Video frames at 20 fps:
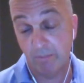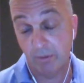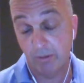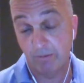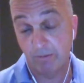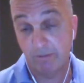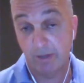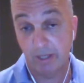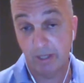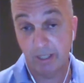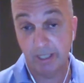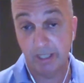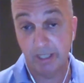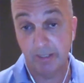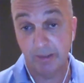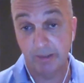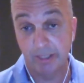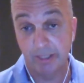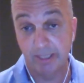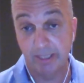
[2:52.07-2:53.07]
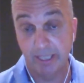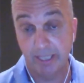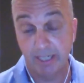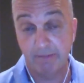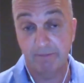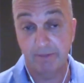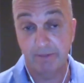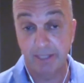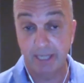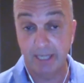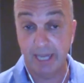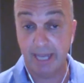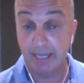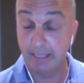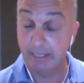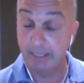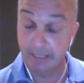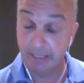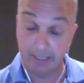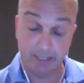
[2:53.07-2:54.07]
portfolio in
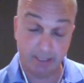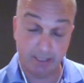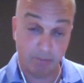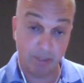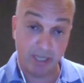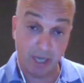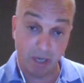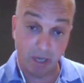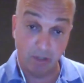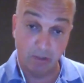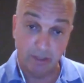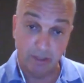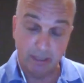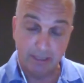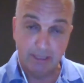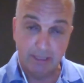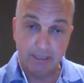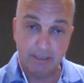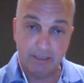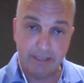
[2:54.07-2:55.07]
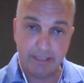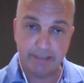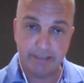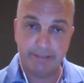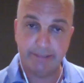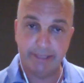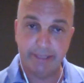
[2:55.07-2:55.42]
Finland. Little did we know that